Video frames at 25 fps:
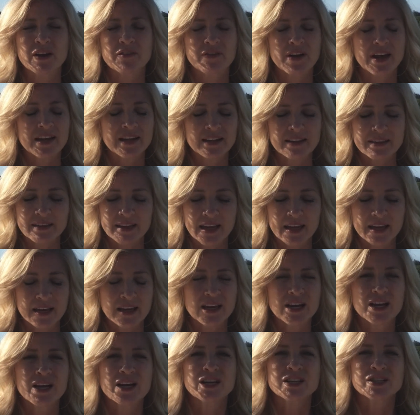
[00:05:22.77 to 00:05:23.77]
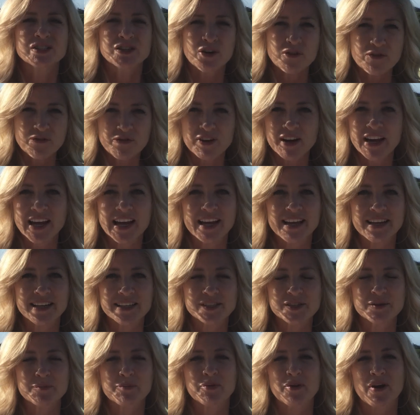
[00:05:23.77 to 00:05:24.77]
If anything, don't
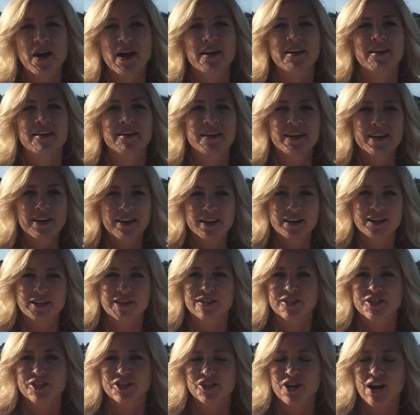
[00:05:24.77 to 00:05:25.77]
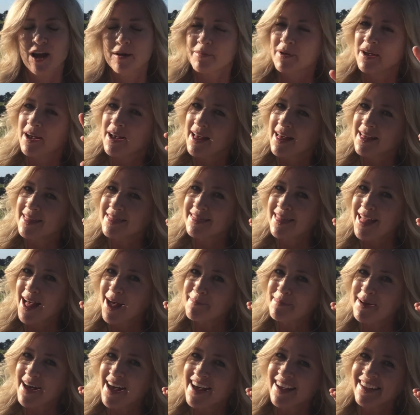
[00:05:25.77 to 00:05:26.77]
forget to pray. Shama
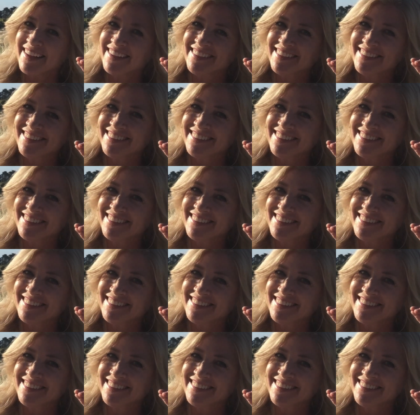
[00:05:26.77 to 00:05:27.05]
Lama.